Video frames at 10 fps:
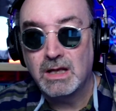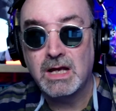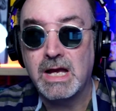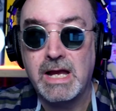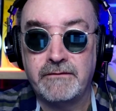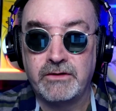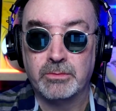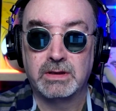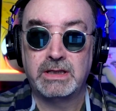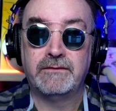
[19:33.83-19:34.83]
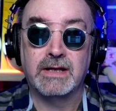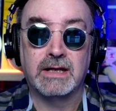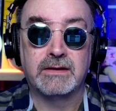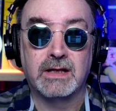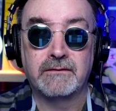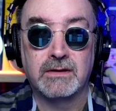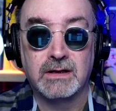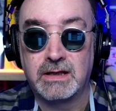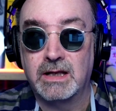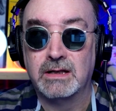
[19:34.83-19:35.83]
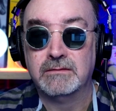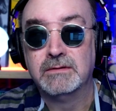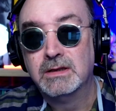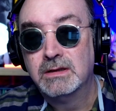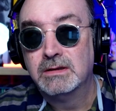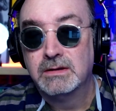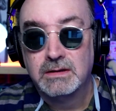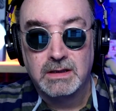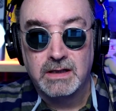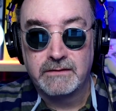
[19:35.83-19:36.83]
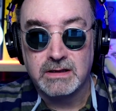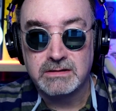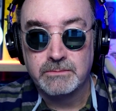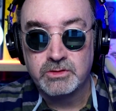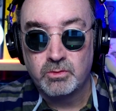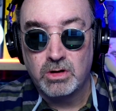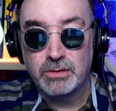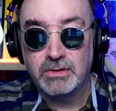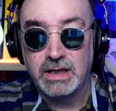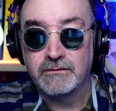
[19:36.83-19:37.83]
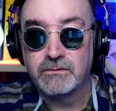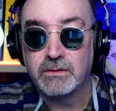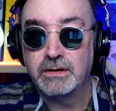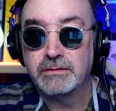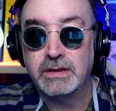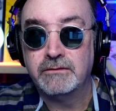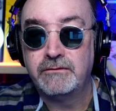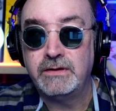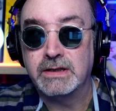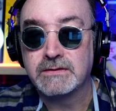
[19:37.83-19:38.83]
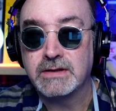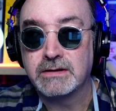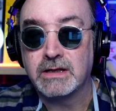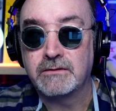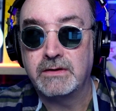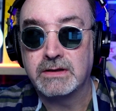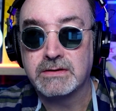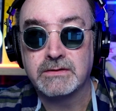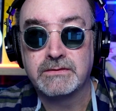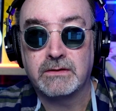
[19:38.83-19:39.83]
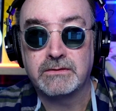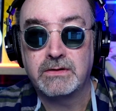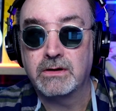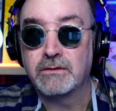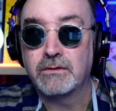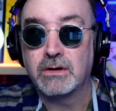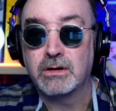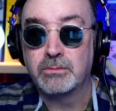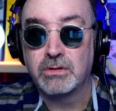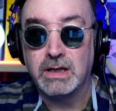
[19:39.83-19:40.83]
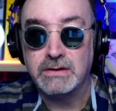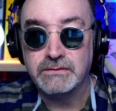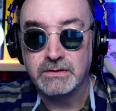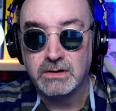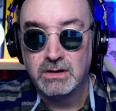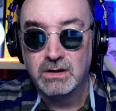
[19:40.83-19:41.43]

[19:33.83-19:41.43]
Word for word: I, if you believe that, then I again, I've got some swamp land for you in Phoenix, downtown Phoenix. I'll sell to you for a good price.